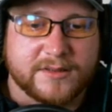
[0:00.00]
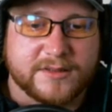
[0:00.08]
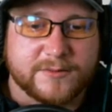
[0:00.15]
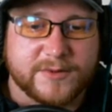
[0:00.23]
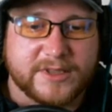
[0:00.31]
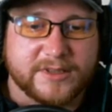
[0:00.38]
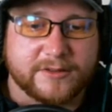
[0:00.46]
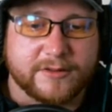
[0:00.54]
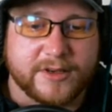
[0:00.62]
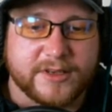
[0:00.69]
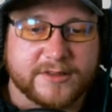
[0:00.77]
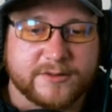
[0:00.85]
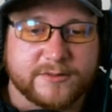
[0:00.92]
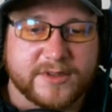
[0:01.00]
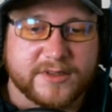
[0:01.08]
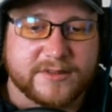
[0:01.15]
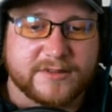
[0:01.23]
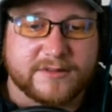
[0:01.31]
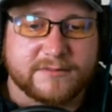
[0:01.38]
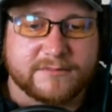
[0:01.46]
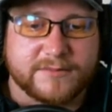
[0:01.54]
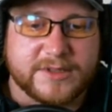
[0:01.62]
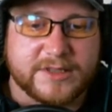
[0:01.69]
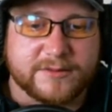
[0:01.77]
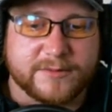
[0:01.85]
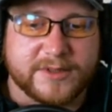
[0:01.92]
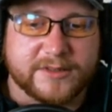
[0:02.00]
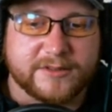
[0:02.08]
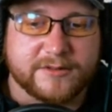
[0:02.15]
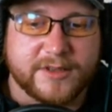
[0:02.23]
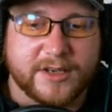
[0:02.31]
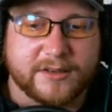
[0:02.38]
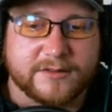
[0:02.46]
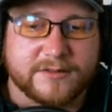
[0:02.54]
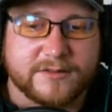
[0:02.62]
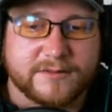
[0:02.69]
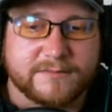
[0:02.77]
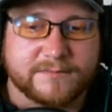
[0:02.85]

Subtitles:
So we need to create 2 of these, since we need 2 daggers.